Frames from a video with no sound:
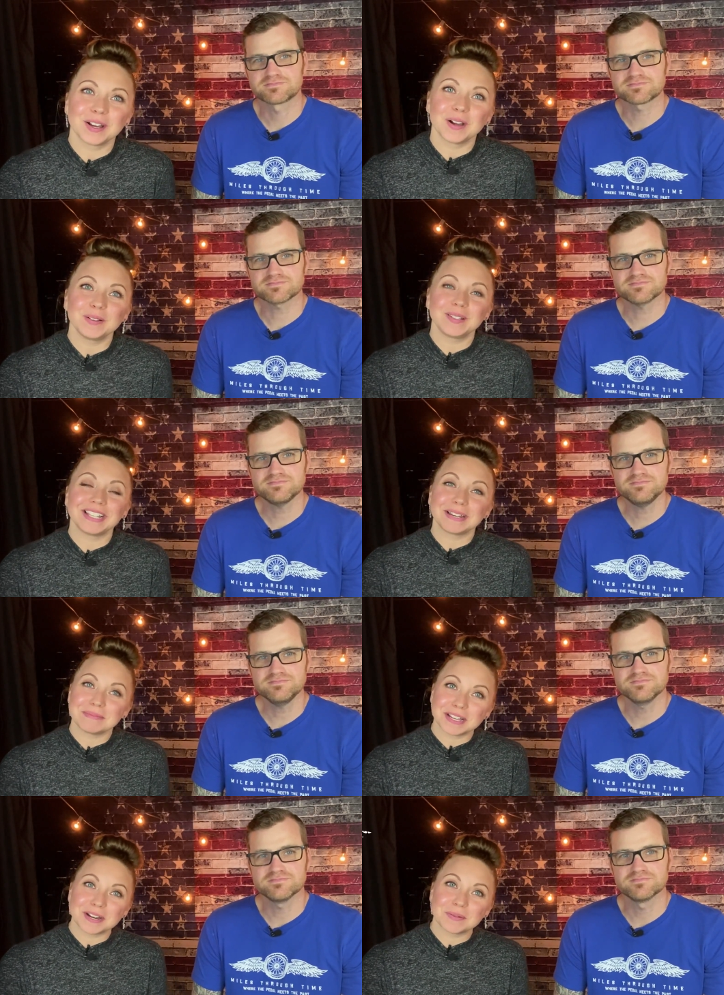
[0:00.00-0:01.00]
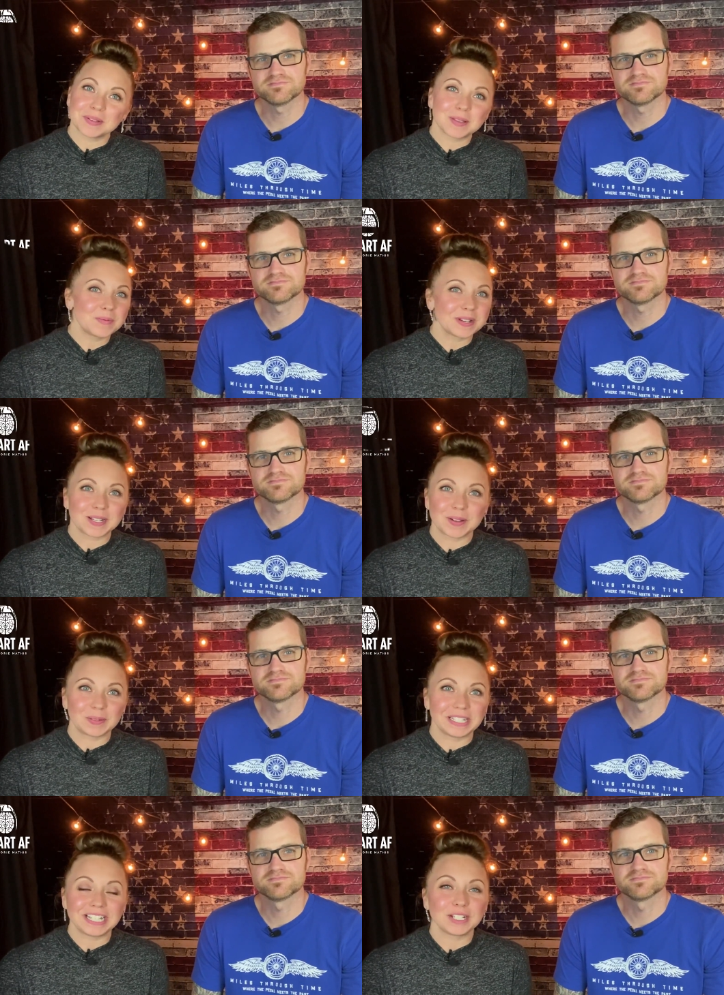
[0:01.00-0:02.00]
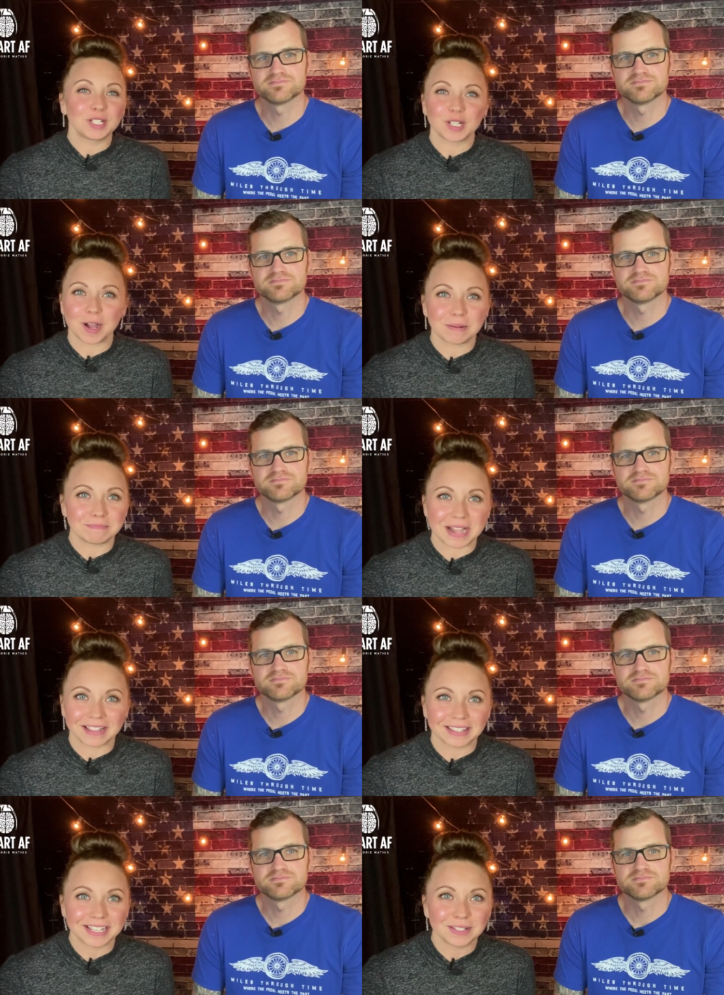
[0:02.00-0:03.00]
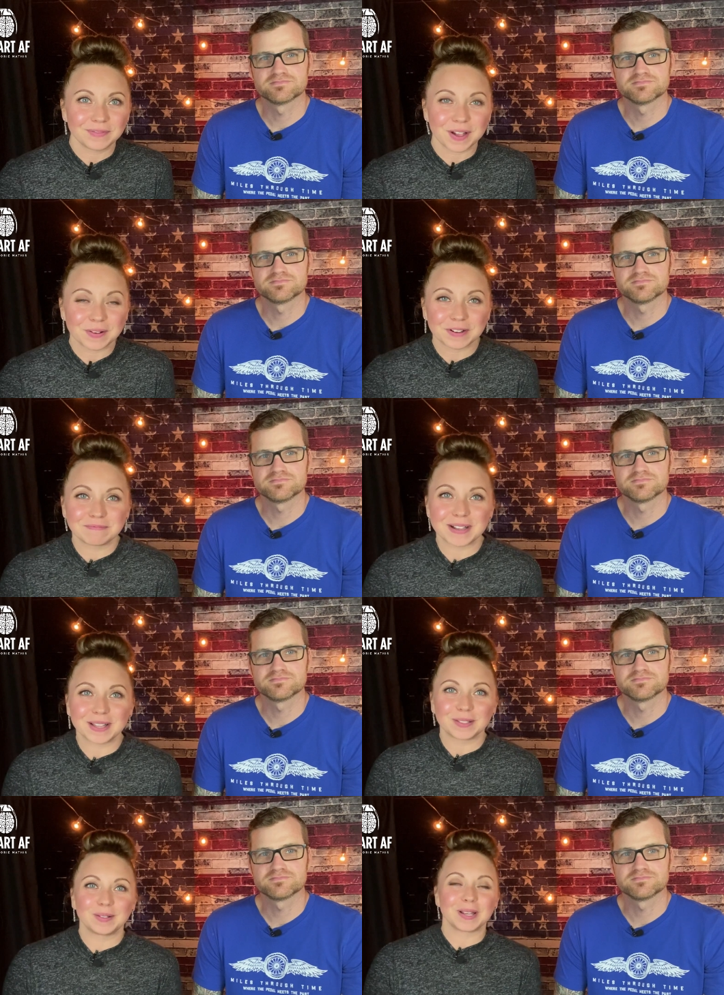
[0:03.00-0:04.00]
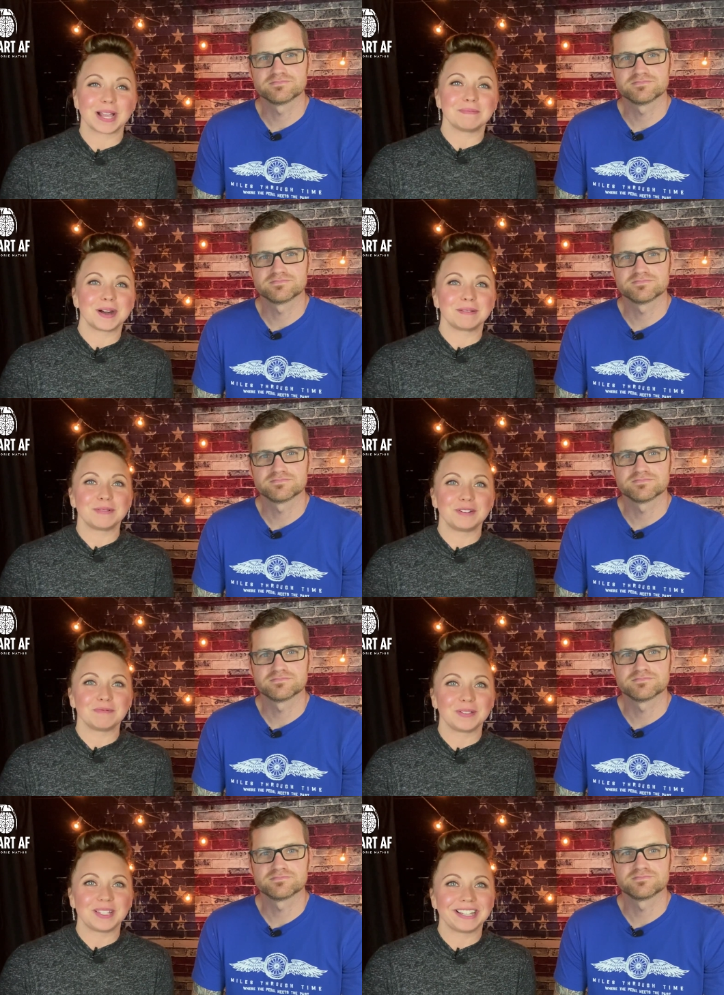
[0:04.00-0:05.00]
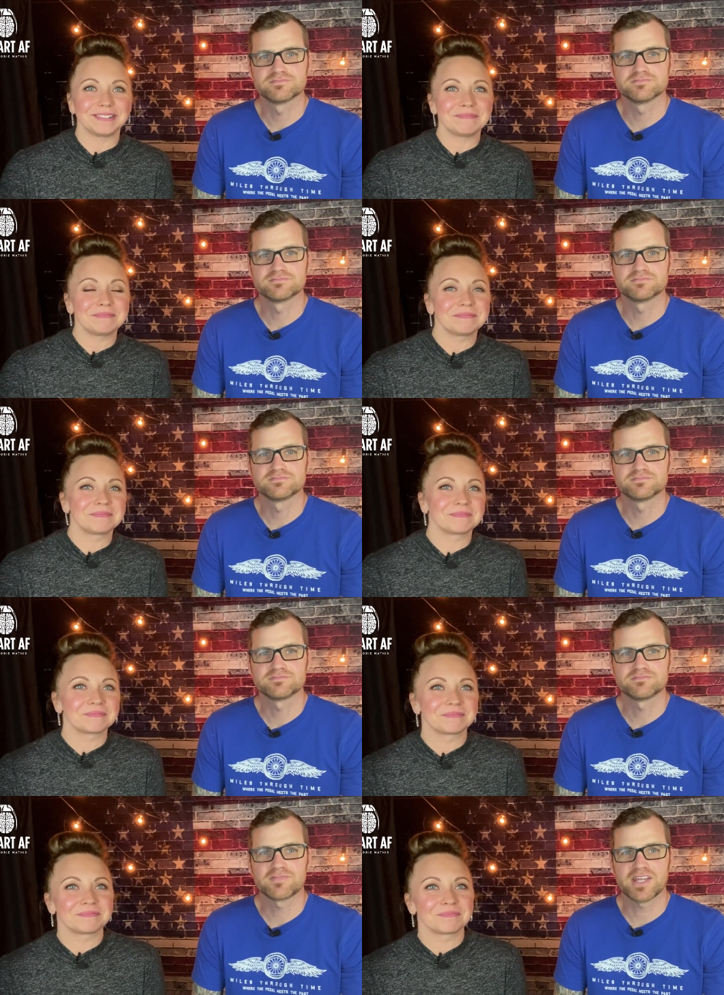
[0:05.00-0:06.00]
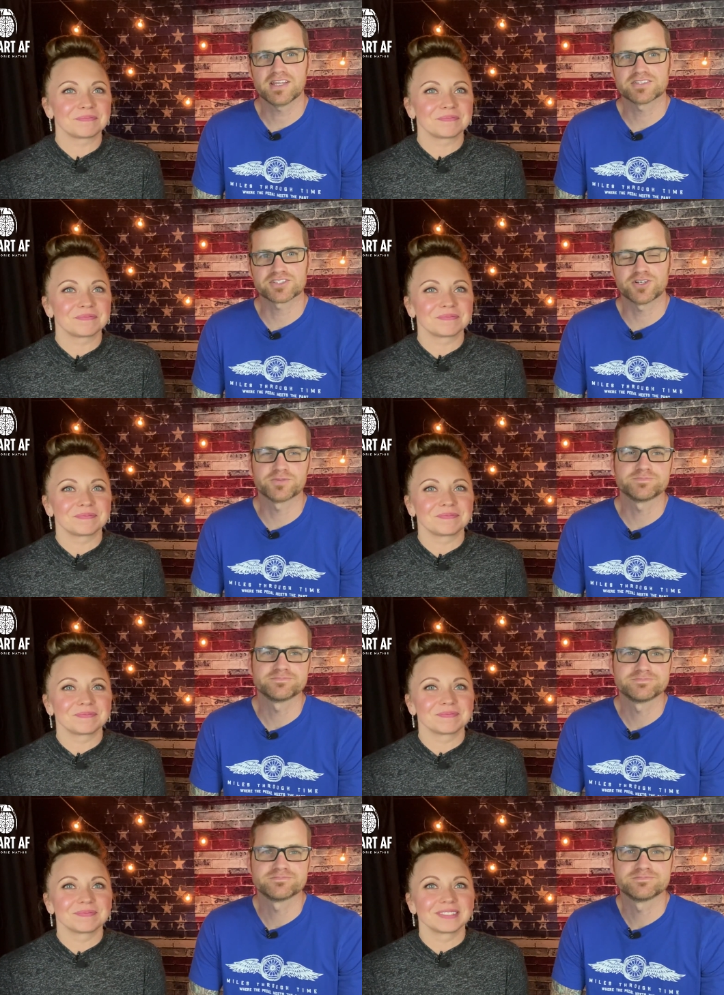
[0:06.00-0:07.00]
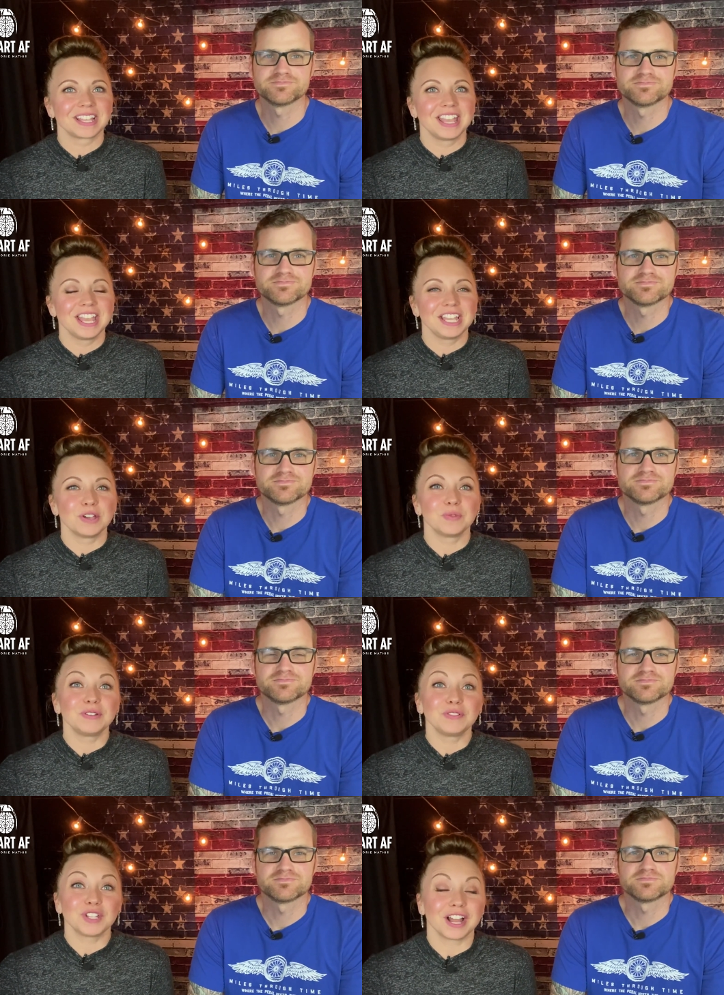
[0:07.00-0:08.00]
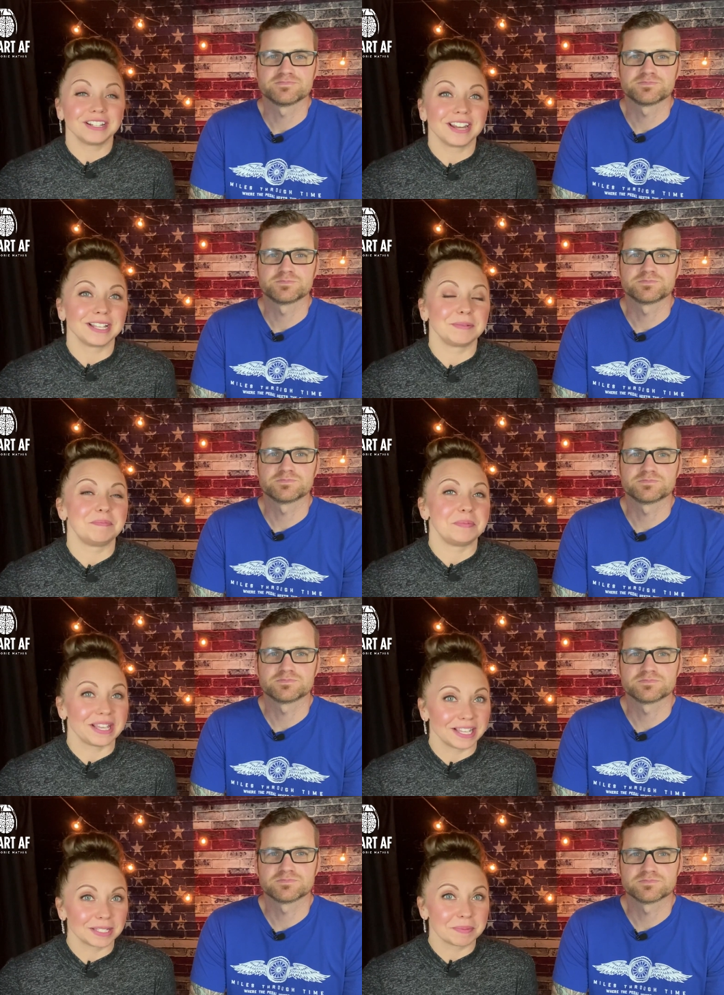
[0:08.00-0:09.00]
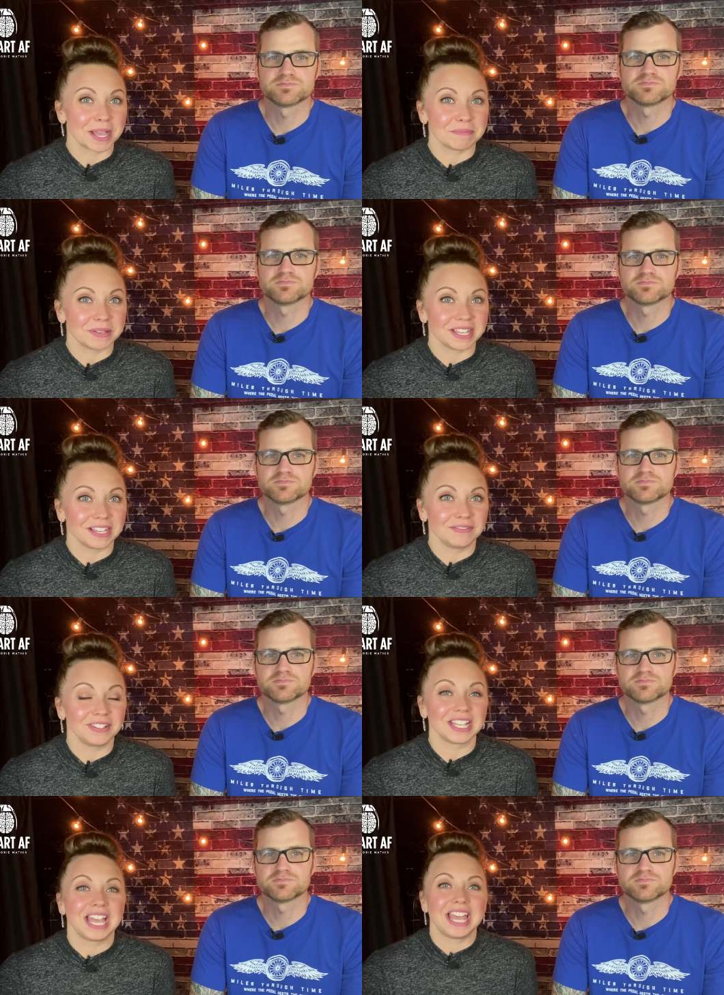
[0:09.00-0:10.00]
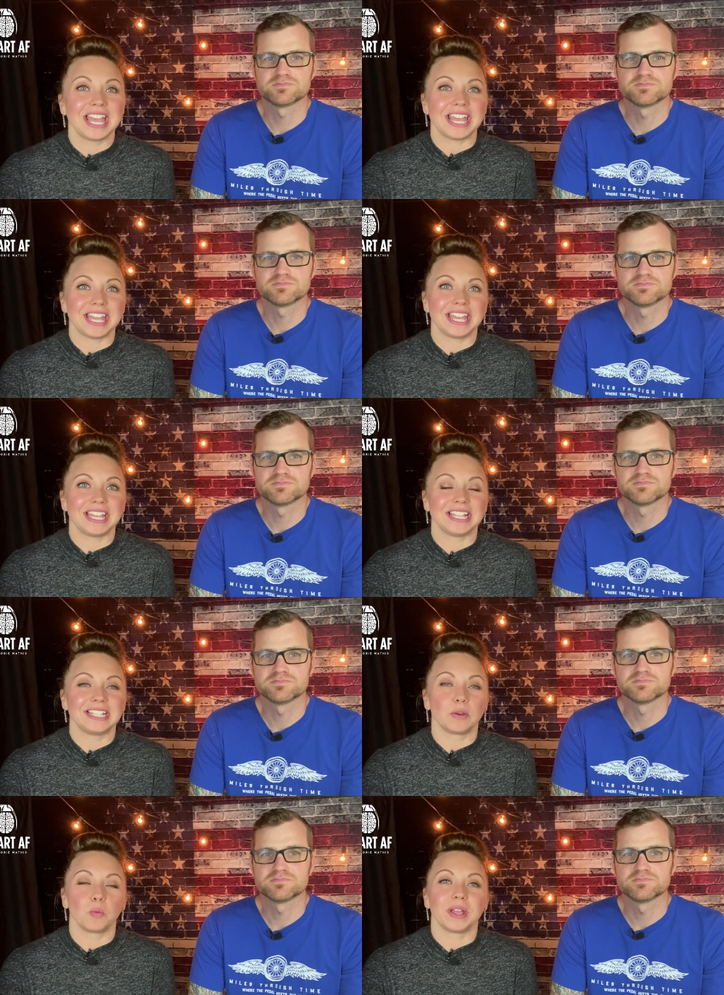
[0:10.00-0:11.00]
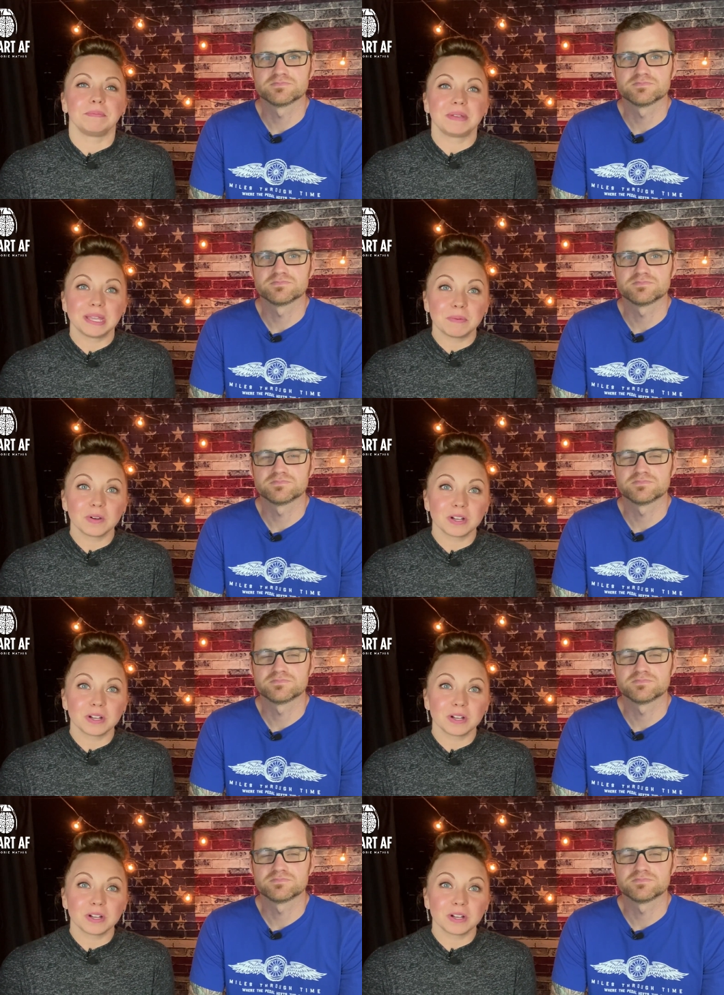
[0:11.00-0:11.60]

Speaker 1: your host, and I'm here with the one and only Sean Mathis, founder of Miles Through Time Automotive Museum.
Speaker 2: Hey, how's it going?
Speaker 1: Yeah, one of Sean and I's biggest pet peeves is when people